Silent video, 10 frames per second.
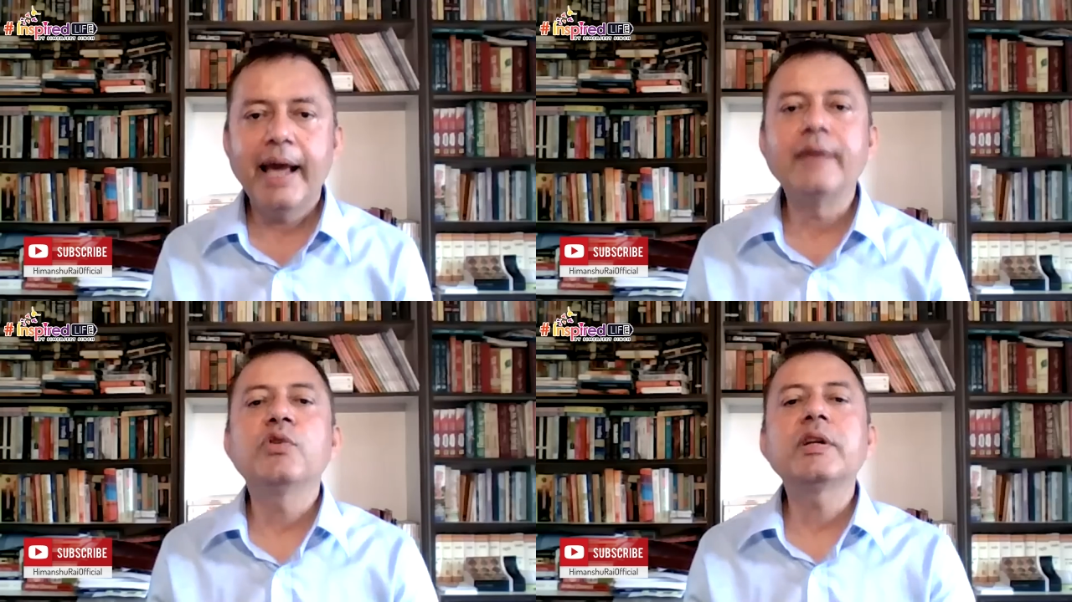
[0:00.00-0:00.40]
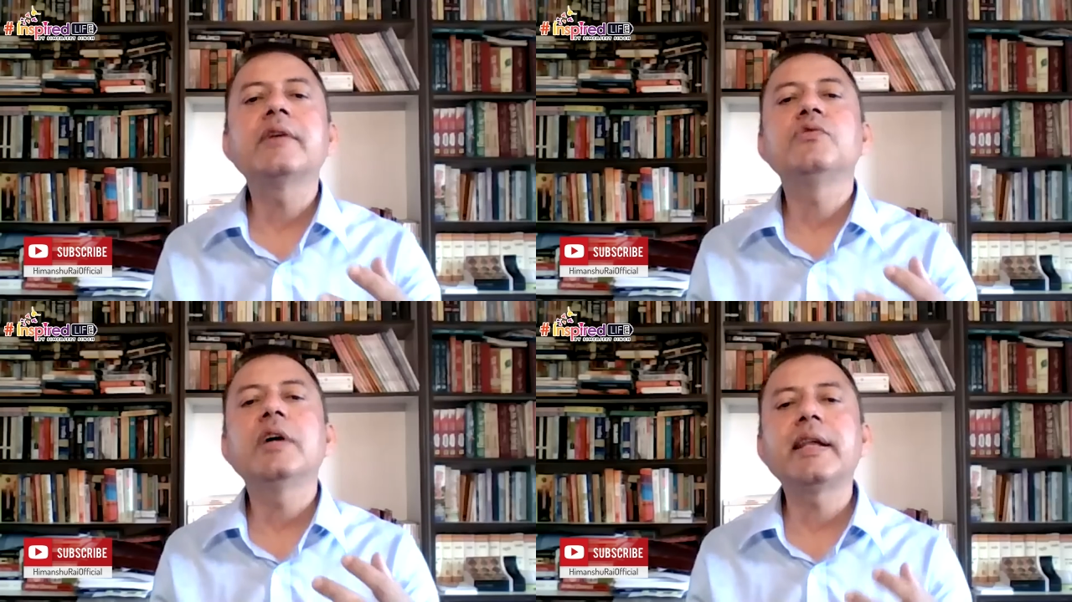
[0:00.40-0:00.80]
And what
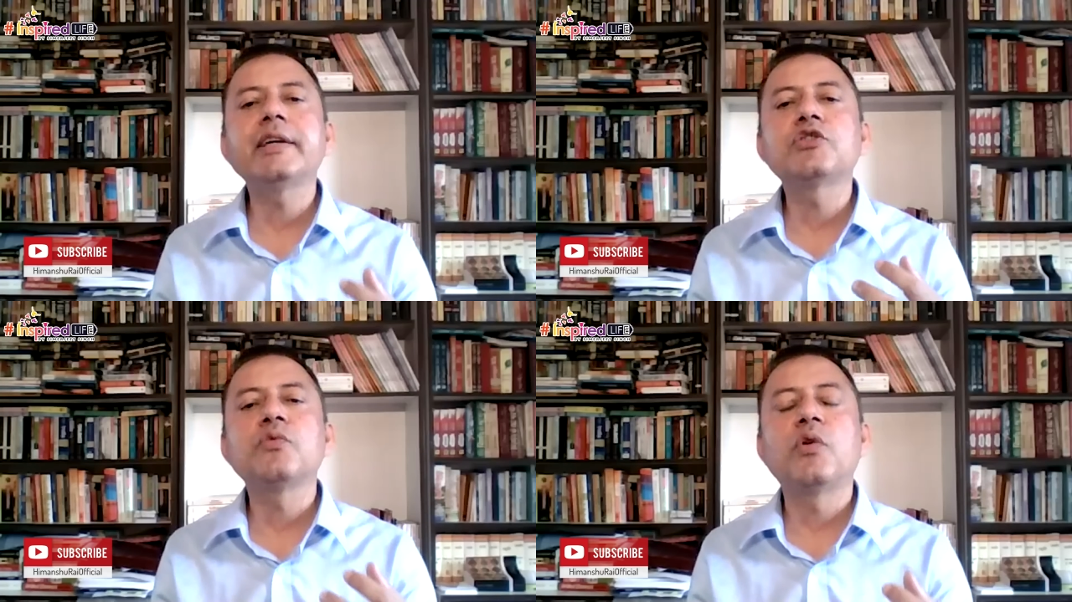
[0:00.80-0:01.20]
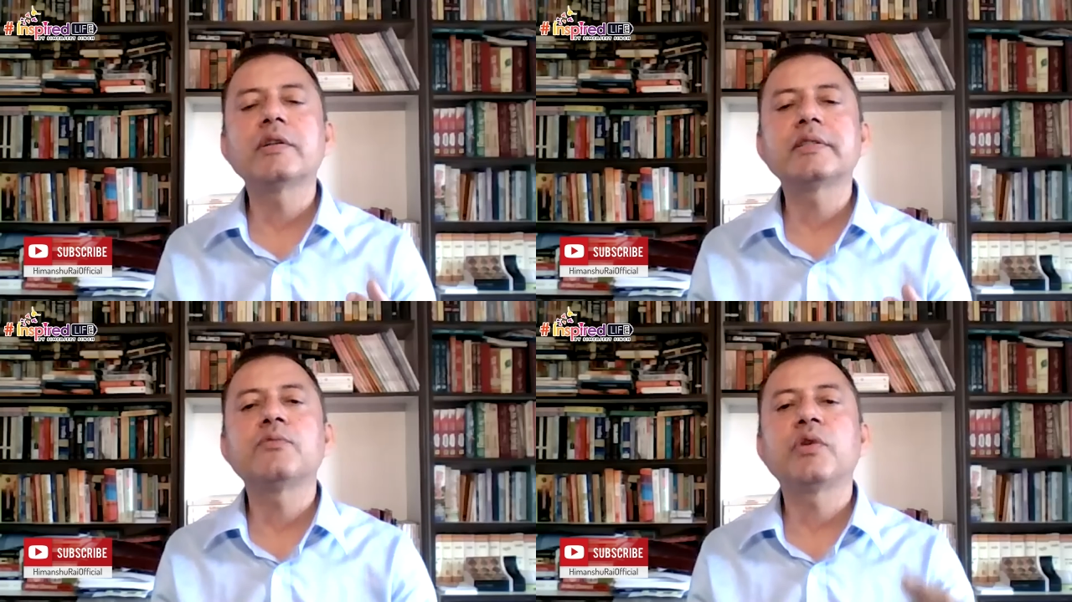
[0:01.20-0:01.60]
I realized
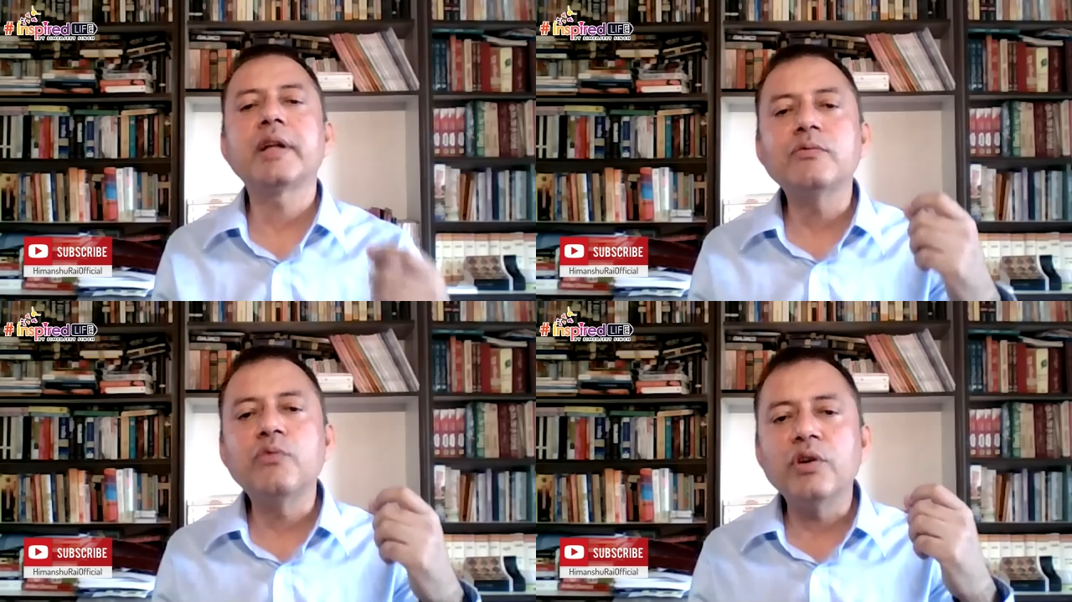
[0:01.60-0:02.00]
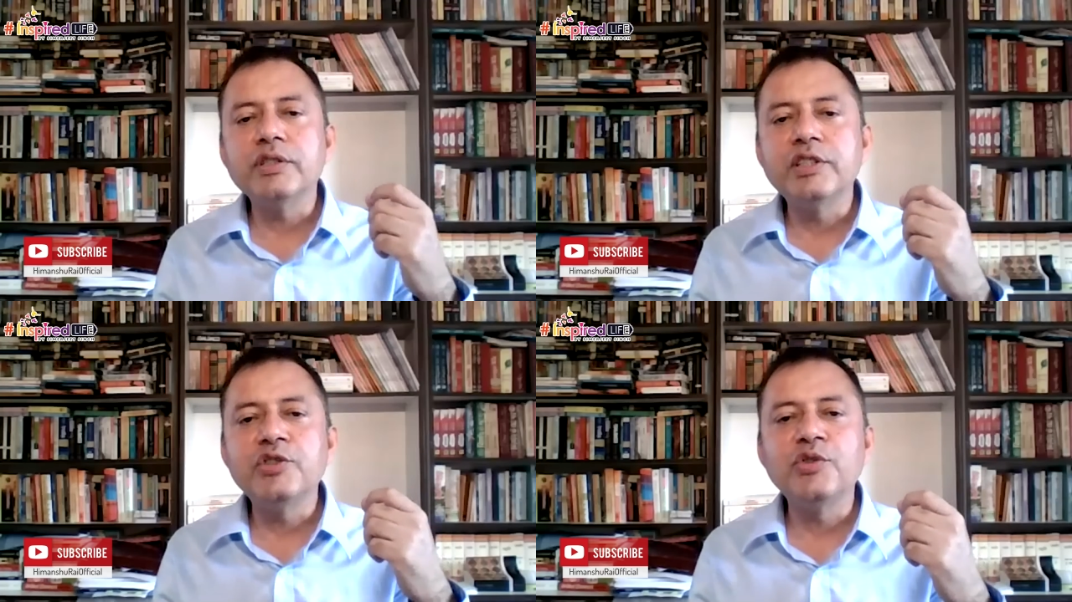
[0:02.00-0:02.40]
was that what I
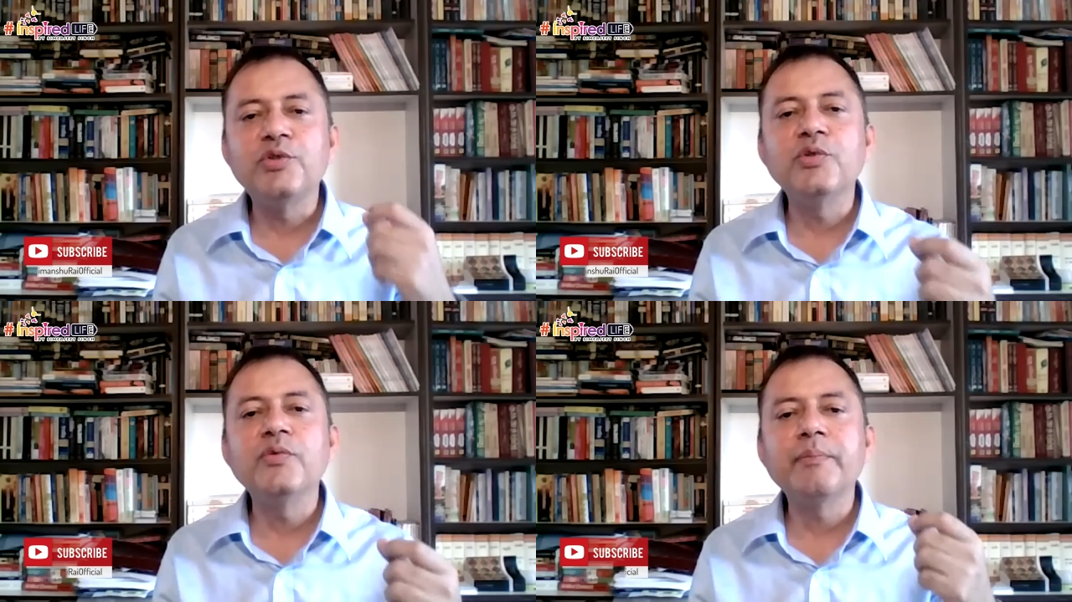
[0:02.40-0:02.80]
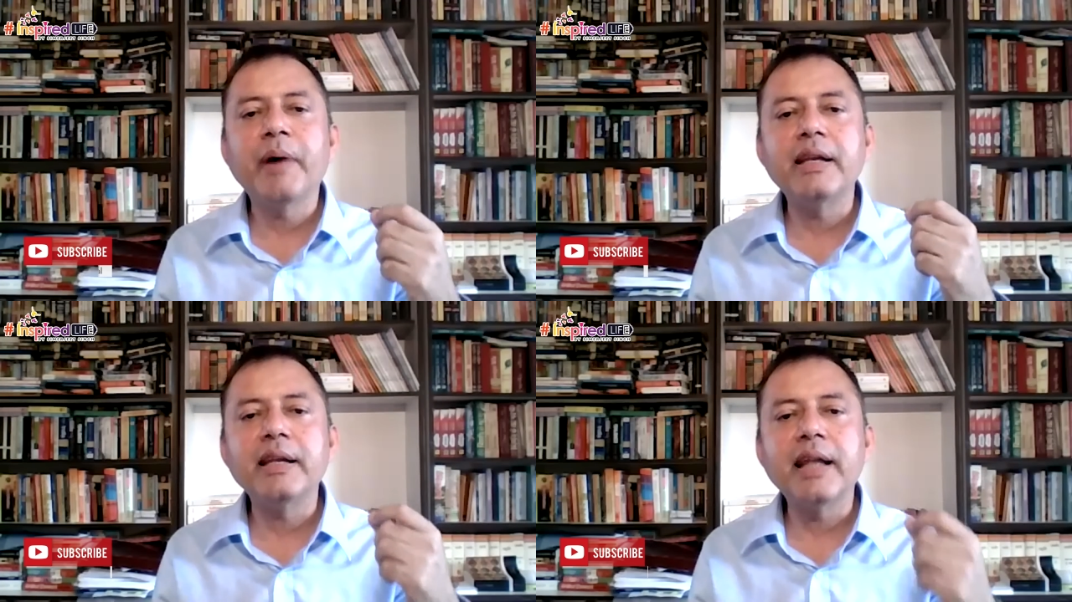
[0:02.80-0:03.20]
wanted to do with
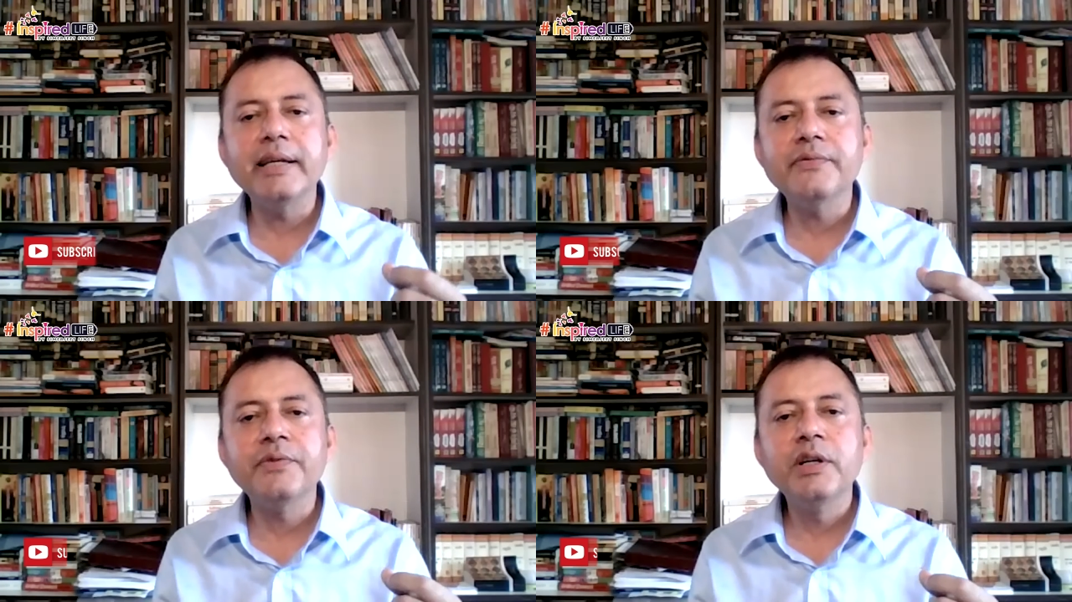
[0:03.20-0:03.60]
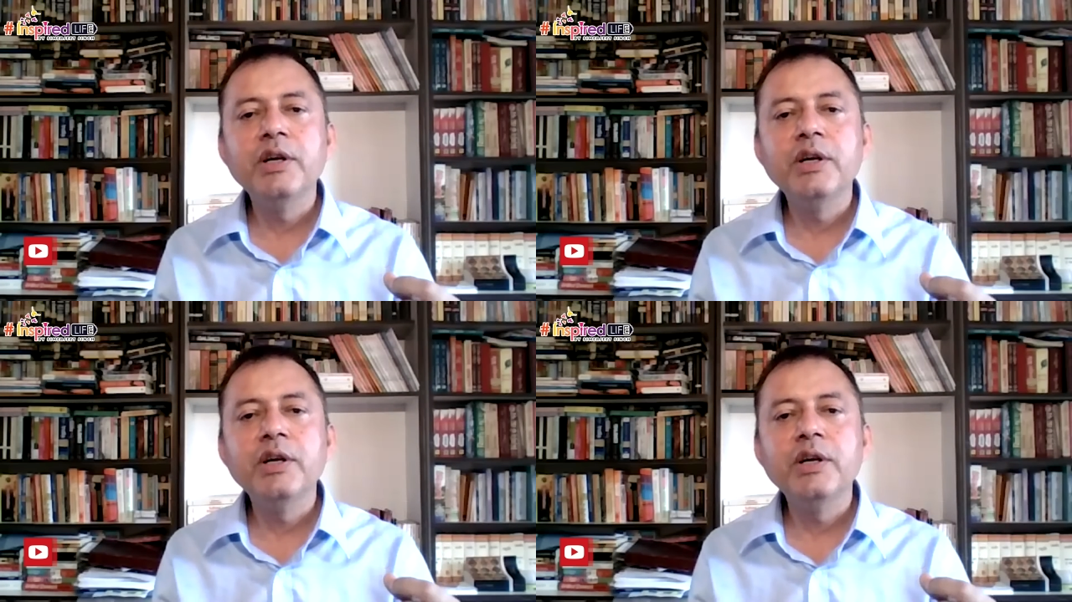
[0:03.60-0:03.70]
my life